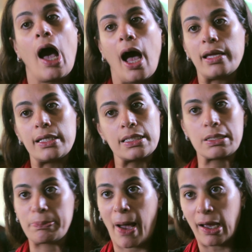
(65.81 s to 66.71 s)
I
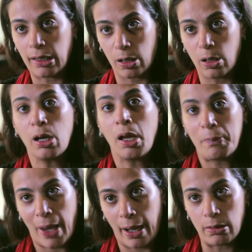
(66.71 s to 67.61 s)
inspire
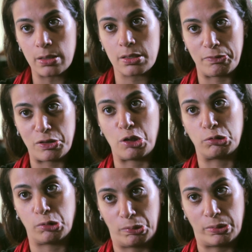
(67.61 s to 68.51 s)
parents of
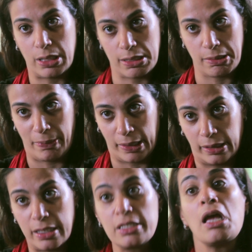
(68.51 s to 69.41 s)
children with
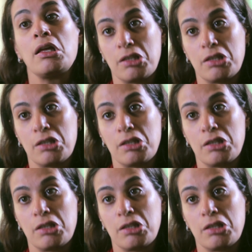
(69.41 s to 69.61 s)
disabilities